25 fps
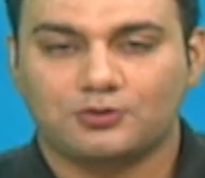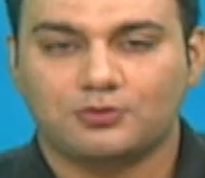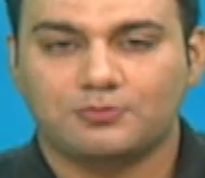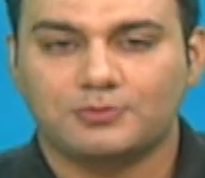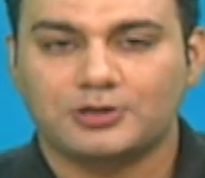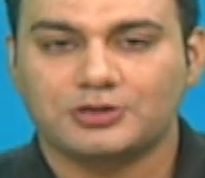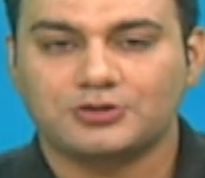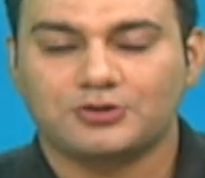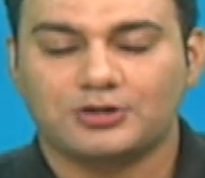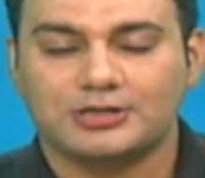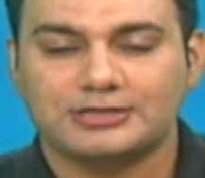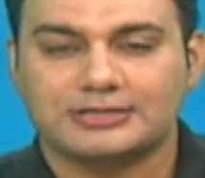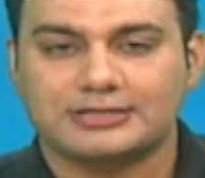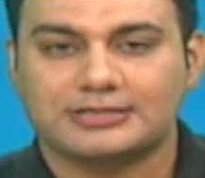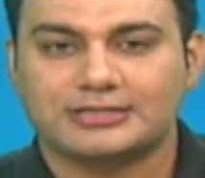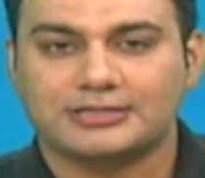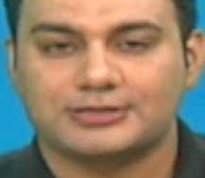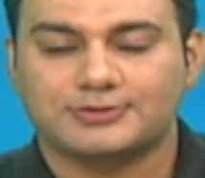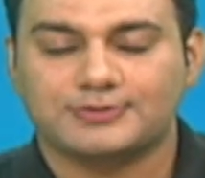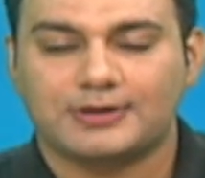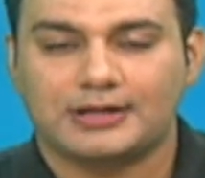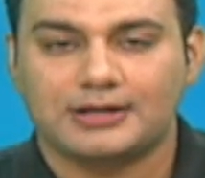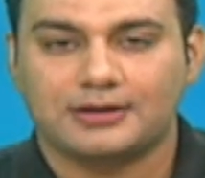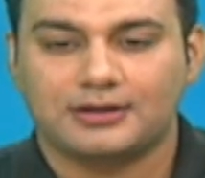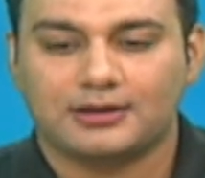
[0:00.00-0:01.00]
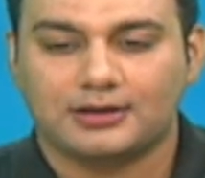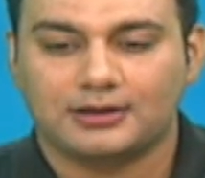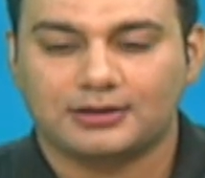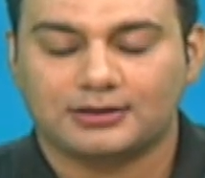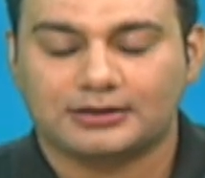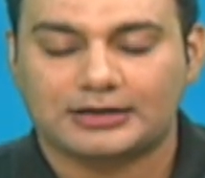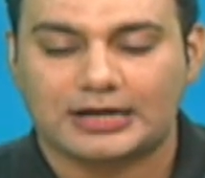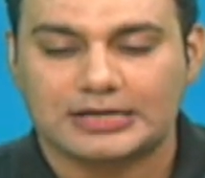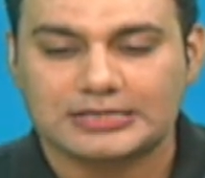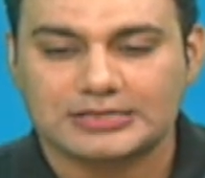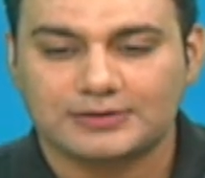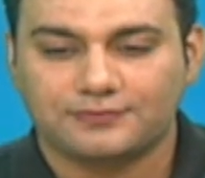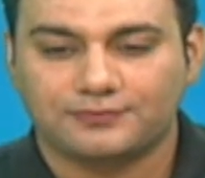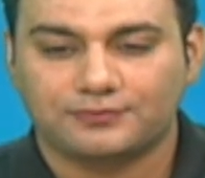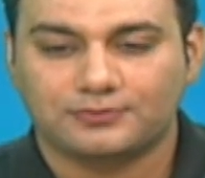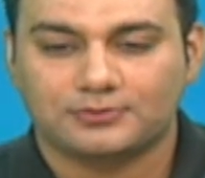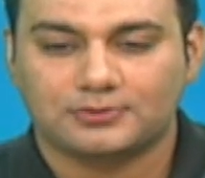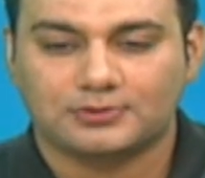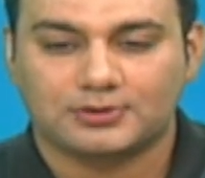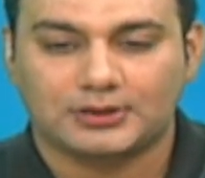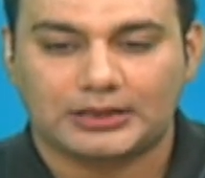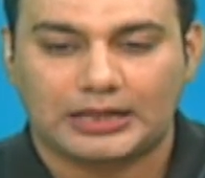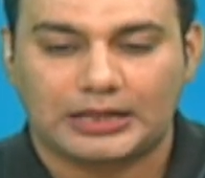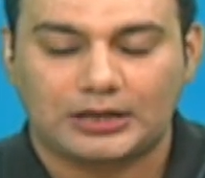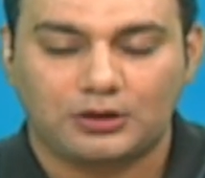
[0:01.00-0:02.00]
Umar joins us as well. Kashif,
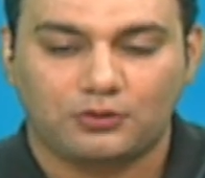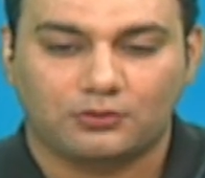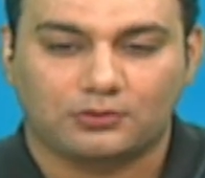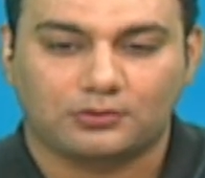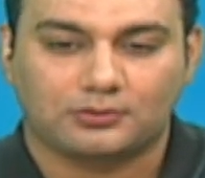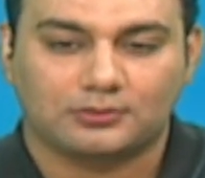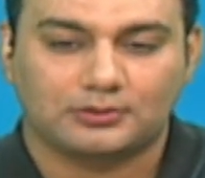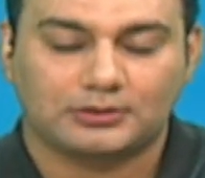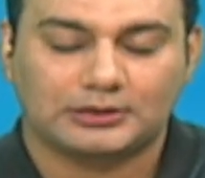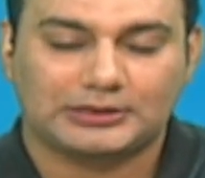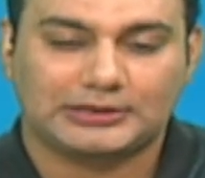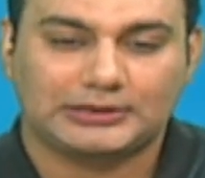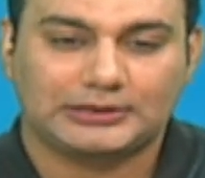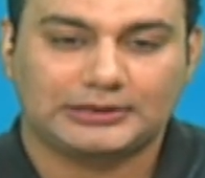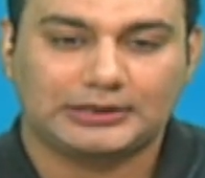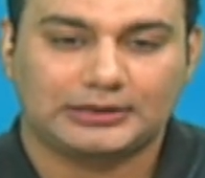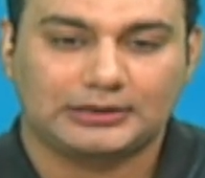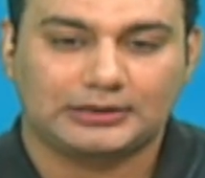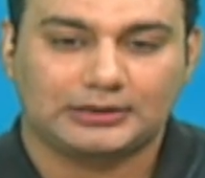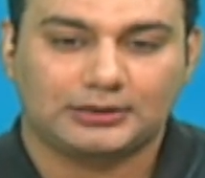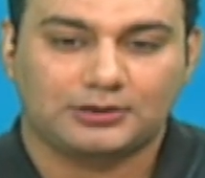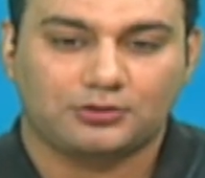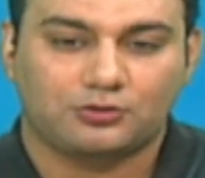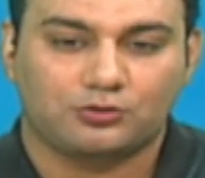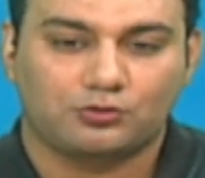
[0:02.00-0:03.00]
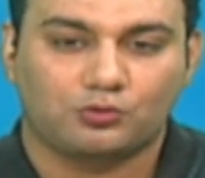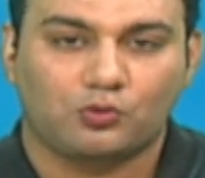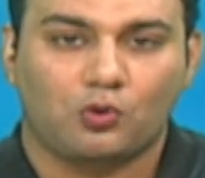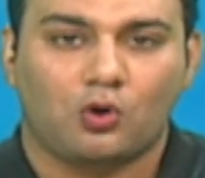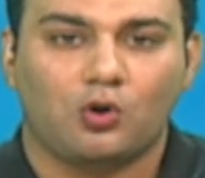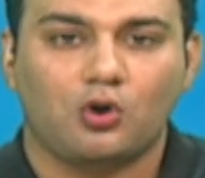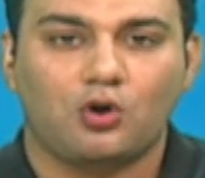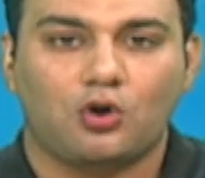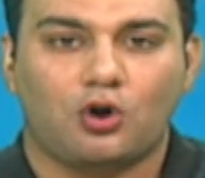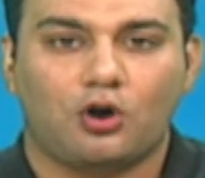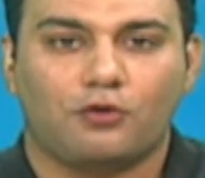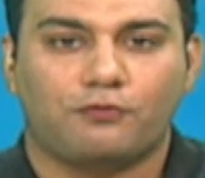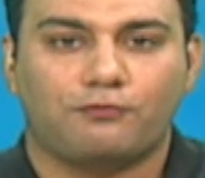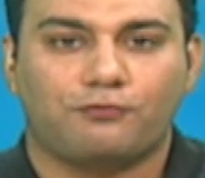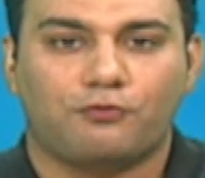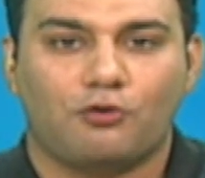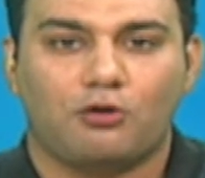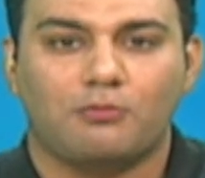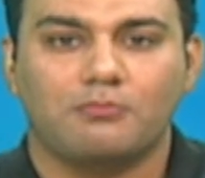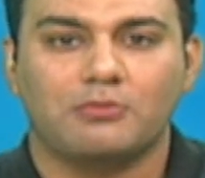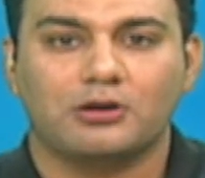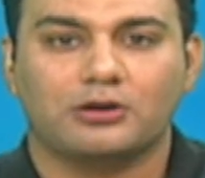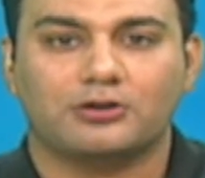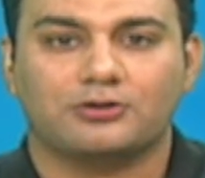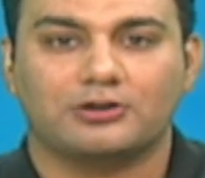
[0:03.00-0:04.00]
look, the role of
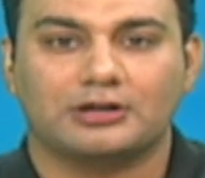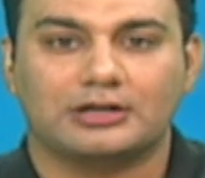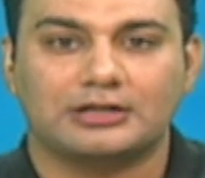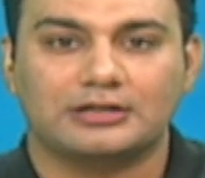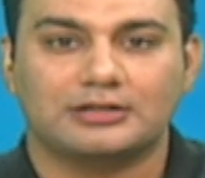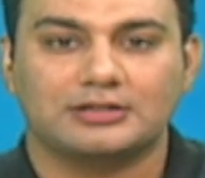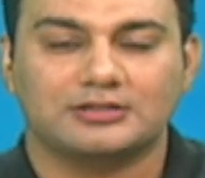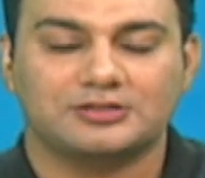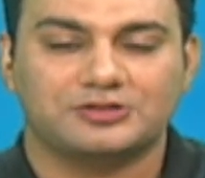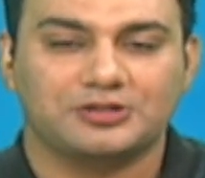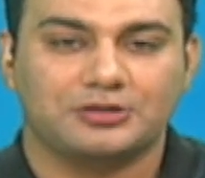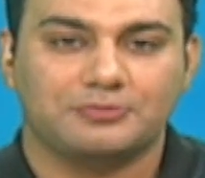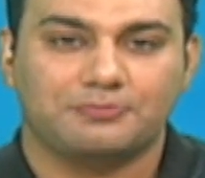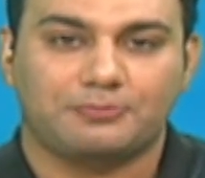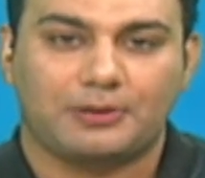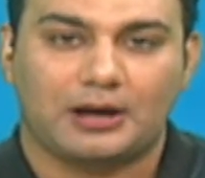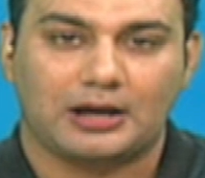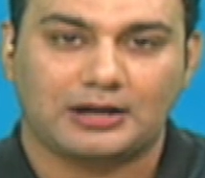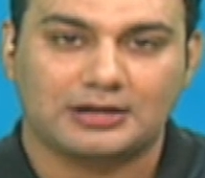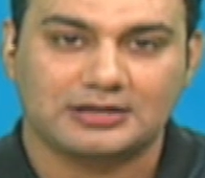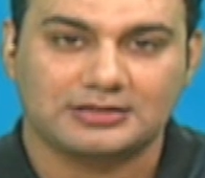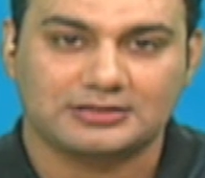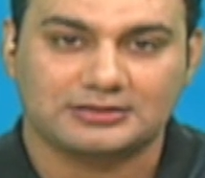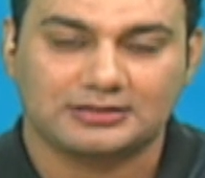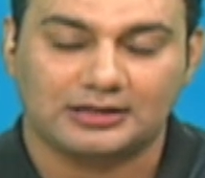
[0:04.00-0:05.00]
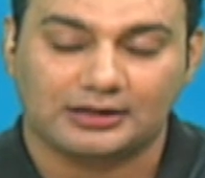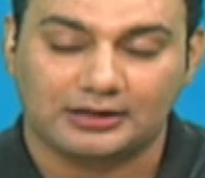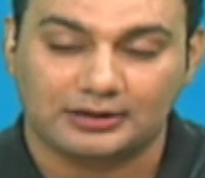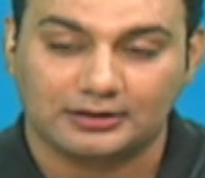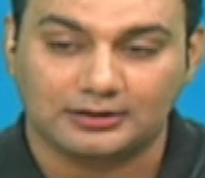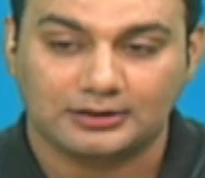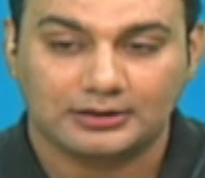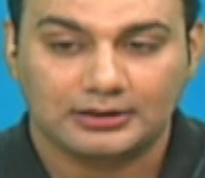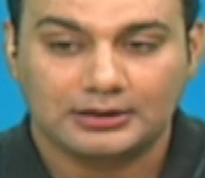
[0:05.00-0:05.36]
former cricketers in Pakistan,